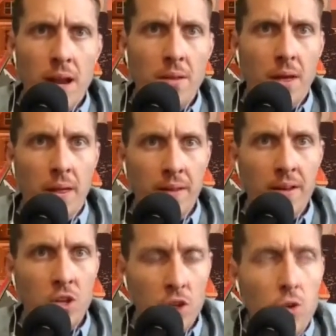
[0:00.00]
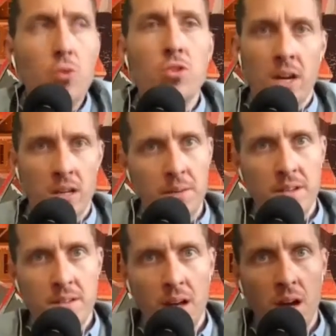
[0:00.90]
And I think a huge
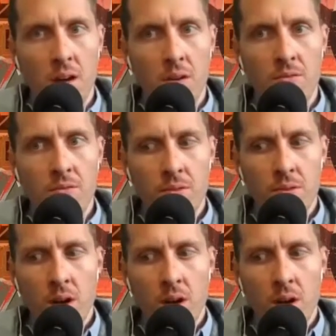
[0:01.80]
element of